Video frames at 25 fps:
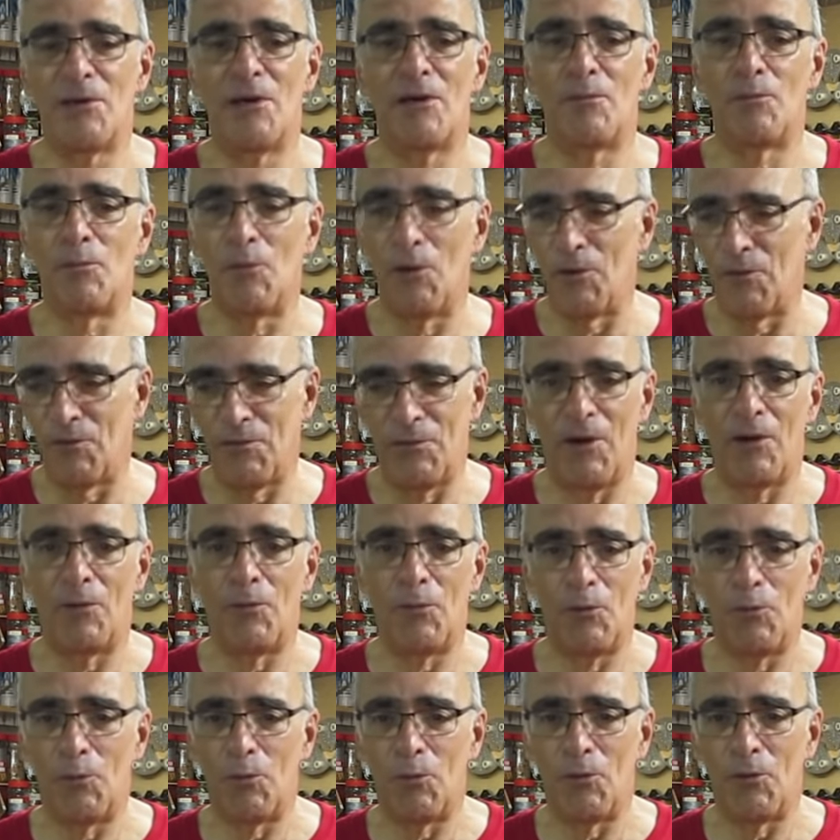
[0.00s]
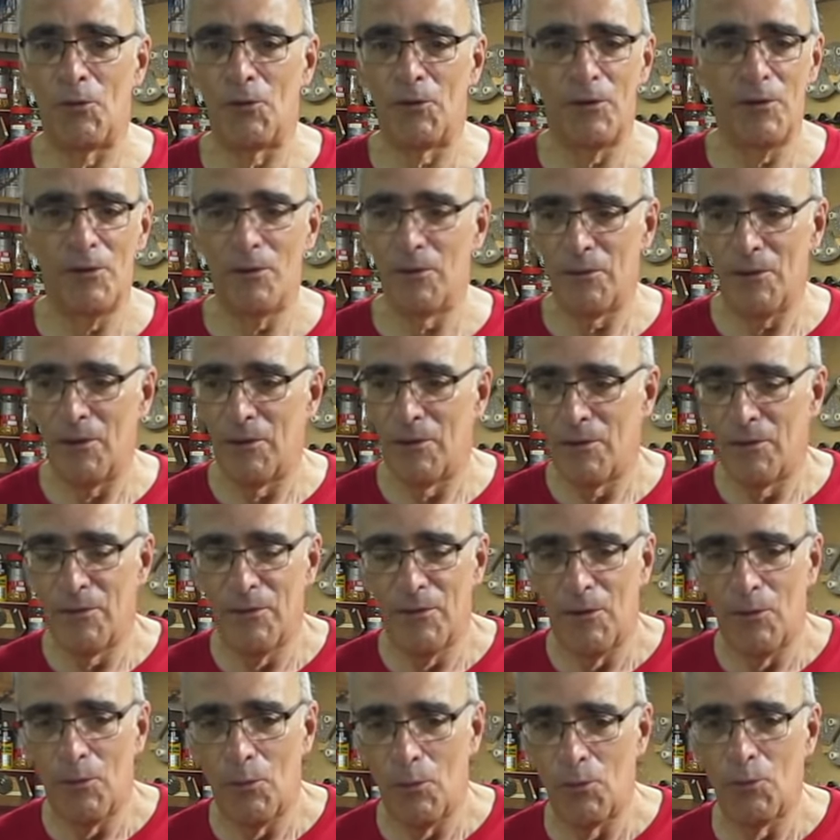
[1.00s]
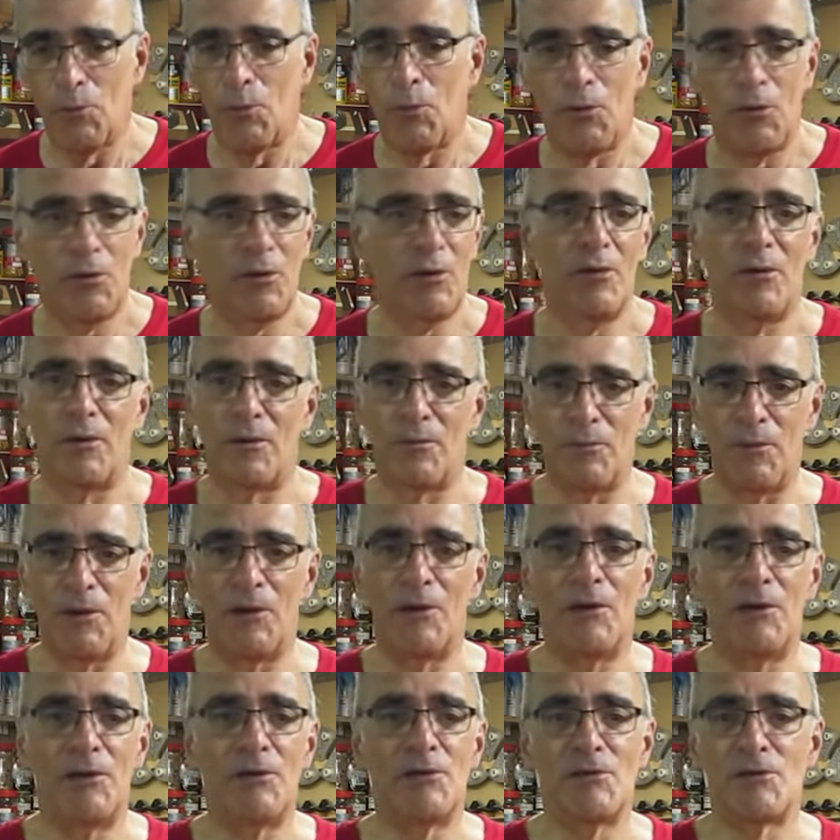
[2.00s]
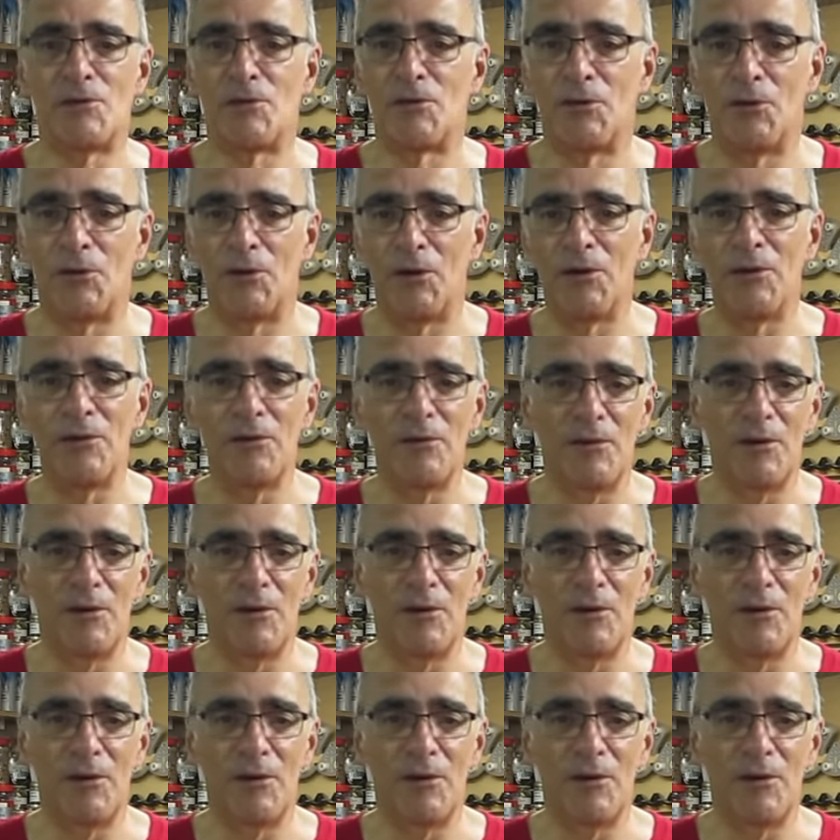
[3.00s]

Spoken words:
I'm not a flat woodworker, I'm mainly into turning,